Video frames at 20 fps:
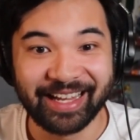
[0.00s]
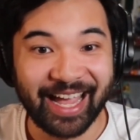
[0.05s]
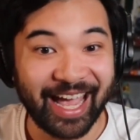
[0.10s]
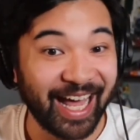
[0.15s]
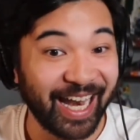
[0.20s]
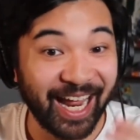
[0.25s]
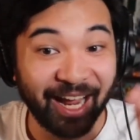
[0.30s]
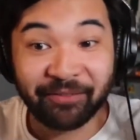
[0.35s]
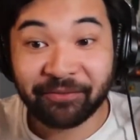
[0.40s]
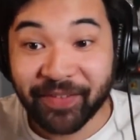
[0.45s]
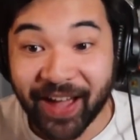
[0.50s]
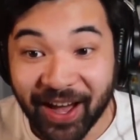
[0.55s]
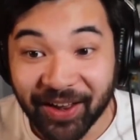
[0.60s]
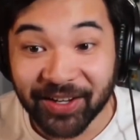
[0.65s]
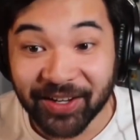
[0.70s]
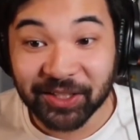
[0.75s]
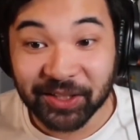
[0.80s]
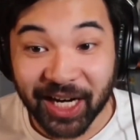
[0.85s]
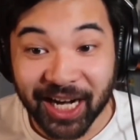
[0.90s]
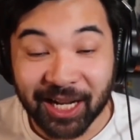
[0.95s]
And I found
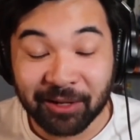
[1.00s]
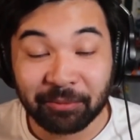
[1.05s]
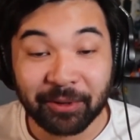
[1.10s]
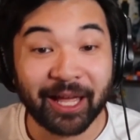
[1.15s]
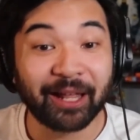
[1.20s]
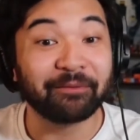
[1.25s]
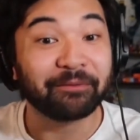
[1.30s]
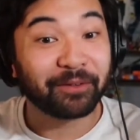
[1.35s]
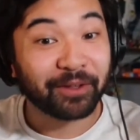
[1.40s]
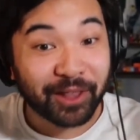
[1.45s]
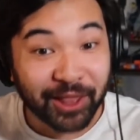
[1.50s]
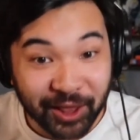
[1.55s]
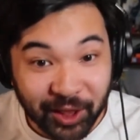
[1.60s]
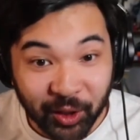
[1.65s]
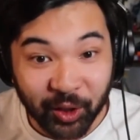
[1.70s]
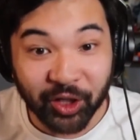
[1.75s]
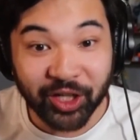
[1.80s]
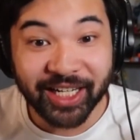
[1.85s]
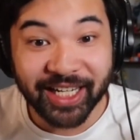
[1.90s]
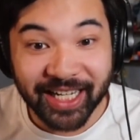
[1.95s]
a training plan for
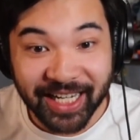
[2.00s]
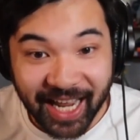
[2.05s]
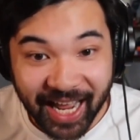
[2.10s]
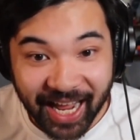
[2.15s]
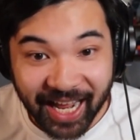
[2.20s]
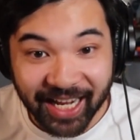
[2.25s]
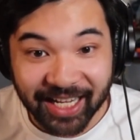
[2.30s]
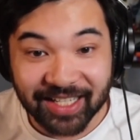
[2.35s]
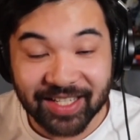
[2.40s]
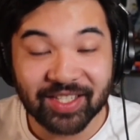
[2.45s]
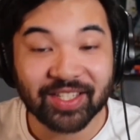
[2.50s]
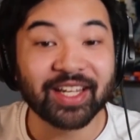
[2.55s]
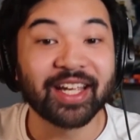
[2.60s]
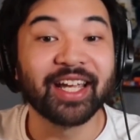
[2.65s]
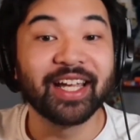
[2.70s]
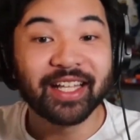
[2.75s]
30 days.